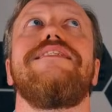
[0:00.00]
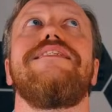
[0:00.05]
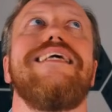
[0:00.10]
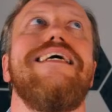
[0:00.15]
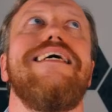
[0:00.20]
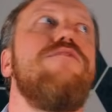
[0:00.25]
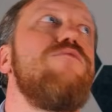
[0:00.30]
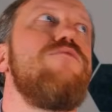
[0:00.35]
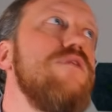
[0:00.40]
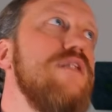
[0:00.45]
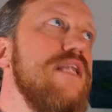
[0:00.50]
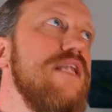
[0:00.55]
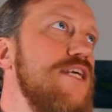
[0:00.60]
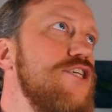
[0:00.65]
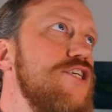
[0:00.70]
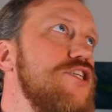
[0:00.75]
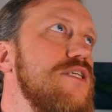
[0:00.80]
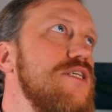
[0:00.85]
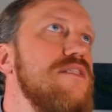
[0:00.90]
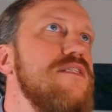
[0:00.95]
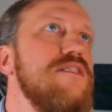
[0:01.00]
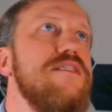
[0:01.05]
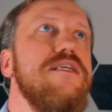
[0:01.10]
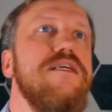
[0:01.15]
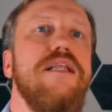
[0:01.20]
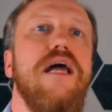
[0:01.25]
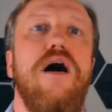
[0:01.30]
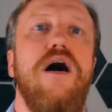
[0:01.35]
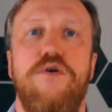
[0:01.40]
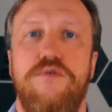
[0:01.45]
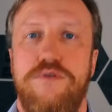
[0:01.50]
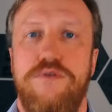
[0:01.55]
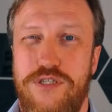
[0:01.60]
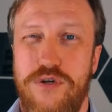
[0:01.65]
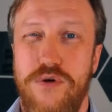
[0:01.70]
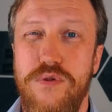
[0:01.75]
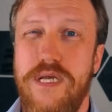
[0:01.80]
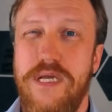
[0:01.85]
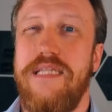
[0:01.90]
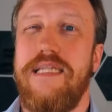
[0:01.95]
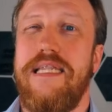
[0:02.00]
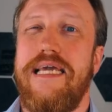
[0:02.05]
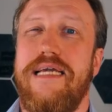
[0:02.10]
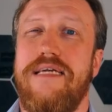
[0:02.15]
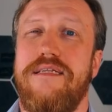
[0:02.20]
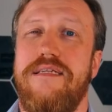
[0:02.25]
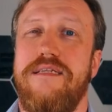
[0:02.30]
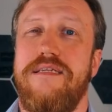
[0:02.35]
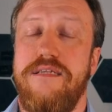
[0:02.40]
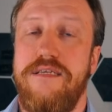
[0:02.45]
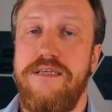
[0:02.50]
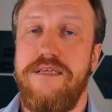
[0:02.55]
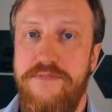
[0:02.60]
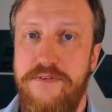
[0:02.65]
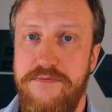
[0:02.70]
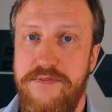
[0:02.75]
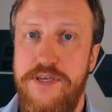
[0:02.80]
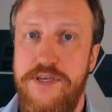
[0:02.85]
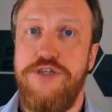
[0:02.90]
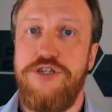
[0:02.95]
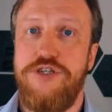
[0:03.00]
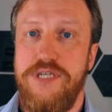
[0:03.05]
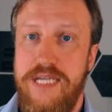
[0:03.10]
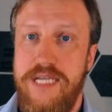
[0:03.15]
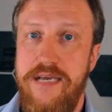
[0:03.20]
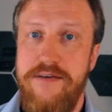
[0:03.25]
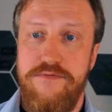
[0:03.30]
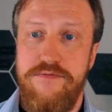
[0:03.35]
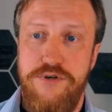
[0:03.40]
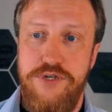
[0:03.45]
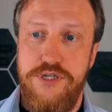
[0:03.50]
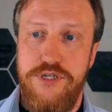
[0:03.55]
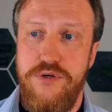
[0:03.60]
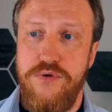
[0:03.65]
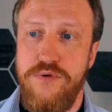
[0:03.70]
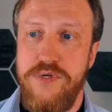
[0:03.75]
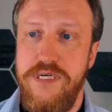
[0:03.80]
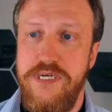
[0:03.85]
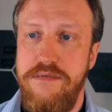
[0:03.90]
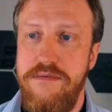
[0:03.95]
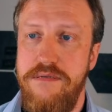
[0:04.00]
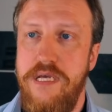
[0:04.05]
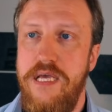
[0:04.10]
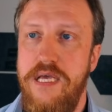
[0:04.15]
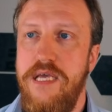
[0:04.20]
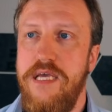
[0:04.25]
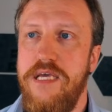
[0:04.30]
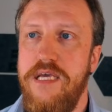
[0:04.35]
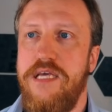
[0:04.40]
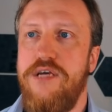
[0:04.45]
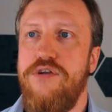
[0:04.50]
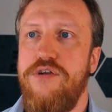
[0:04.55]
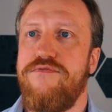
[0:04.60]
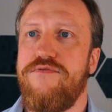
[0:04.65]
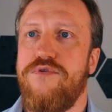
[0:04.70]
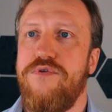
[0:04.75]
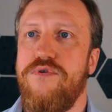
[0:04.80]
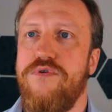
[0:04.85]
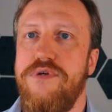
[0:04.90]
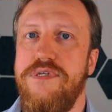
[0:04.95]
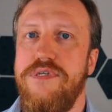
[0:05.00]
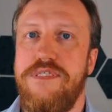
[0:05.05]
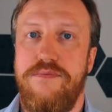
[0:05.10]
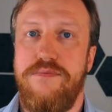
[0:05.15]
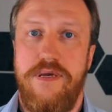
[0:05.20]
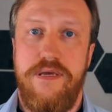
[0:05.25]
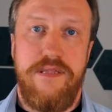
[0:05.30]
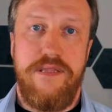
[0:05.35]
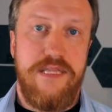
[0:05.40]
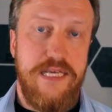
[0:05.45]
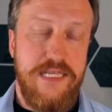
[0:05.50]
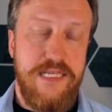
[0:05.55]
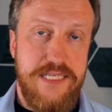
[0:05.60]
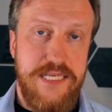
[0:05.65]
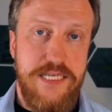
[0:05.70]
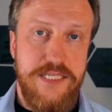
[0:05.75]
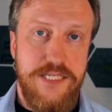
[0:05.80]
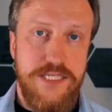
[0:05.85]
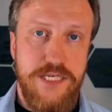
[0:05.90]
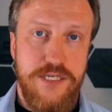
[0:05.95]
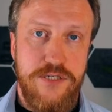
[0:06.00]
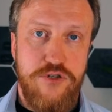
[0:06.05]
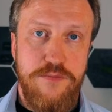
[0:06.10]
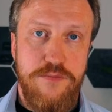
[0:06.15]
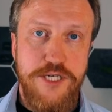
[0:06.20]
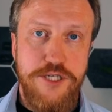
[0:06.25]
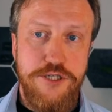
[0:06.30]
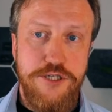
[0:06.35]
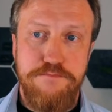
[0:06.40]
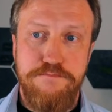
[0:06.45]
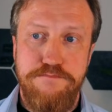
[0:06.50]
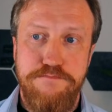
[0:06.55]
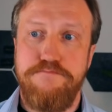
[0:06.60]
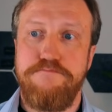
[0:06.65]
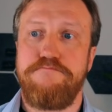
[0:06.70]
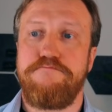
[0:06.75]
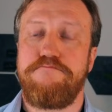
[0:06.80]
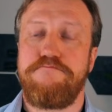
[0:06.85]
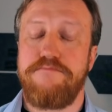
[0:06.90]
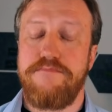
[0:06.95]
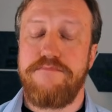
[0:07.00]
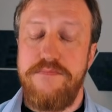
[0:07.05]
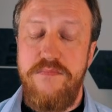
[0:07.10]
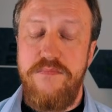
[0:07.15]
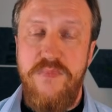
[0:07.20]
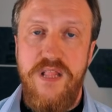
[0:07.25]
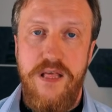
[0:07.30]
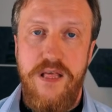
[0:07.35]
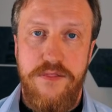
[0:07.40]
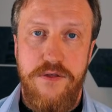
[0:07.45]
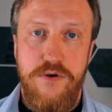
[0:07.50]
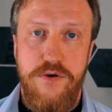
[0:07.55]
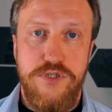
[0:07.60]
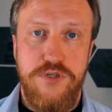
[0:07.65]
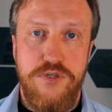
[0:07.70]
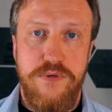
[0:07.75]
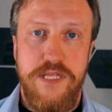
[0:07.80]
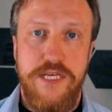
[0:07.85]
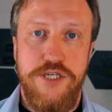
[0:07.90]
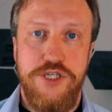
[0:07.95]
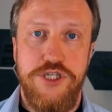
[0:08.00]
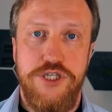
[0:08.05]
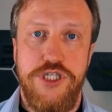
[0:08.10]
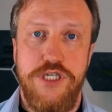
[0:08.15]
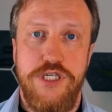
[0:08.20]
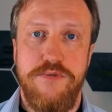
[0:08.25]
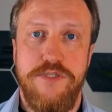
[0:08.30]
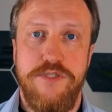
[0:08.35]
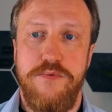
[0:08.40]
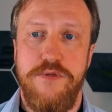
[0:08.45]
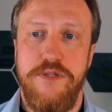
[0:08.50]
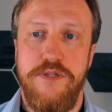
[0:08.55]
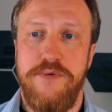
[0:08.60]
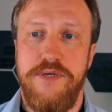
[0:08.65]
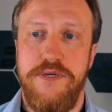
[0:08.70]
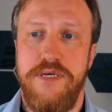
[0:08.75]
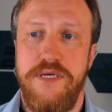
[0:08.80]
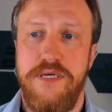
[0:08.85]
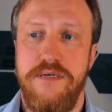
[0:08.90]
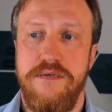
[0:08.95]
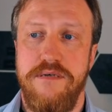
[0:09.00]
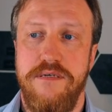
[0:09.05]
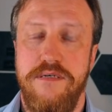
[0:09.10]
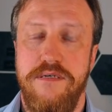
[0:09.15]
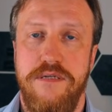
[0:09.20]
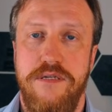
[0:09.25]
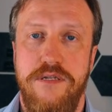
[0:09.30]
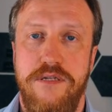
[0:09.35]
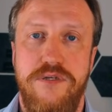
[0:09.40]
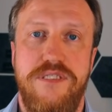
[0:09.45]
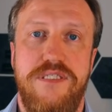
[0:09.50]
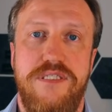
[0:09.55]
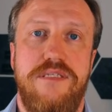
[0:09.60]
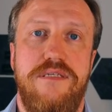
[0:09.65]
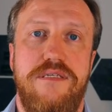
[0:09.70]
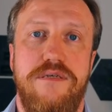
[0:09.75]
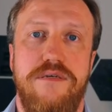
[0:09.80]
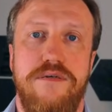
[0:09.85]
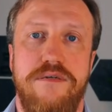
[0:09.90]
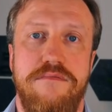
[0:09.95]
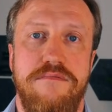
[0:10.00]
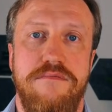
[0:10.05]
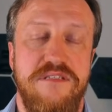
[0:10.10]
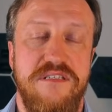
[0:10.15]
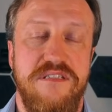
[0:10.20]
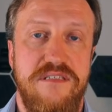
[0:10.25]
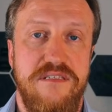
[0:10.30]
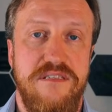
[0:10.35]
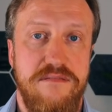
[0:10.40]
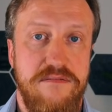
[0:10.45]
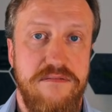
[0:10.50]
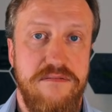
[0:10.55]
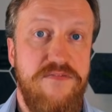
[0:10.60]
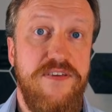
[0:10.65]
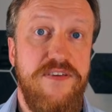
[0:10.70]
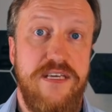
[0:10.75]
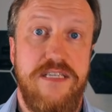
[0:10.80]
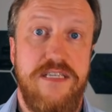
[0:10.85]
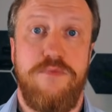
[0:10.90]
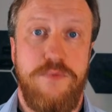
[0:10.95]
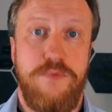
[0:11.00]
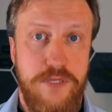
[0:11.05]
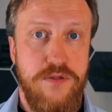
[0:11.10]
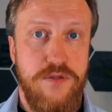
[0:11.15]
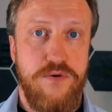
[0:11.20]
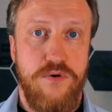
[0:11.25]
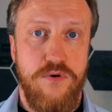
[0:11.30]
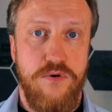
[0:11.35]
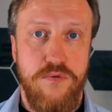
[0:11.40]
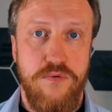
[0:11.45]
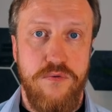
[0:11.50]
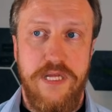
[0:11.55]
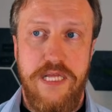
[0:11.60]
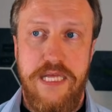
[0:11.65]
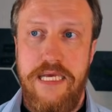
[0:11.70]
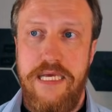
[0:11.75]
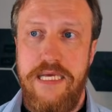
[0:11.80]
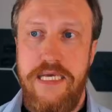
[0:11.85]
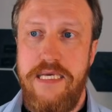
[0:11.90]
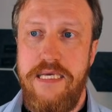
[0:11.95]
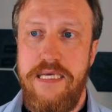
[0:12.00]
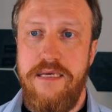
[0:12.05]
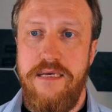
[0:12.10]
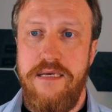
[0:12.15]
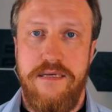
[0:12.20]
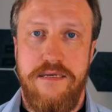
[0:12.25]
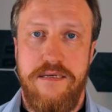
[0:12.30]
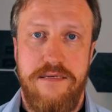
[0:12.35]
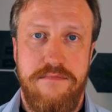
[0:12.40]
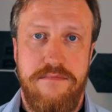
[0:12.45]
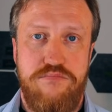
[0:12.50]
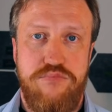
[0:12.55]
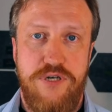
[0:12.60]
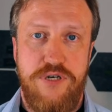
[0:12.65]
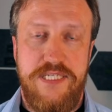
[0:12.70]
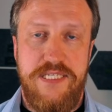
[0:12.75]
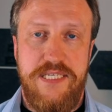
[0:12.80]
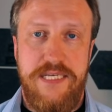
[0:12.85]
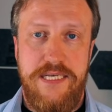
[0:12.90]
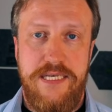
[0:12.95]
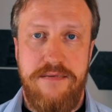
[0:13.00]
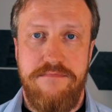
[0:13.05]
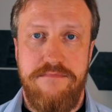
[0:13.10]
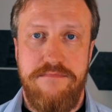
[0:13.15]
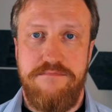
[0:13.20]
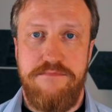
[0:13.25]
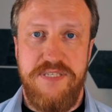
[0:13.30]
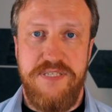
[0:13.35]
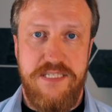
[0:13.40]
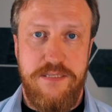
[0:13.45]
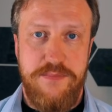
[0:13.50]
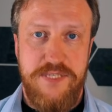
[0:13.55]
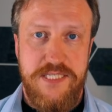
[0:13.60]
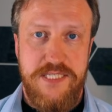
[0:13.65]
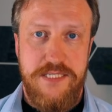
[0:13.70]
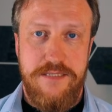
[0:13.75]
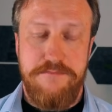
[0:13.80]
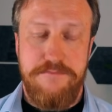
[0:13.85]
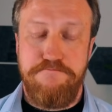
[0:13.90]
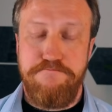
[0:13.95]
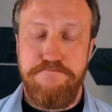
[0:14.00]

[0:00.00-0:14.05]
and relations and how it's all connected with each and every token, then, of course, when that's getting too much, those relationships will be lost, and things will go pretty pessimistic.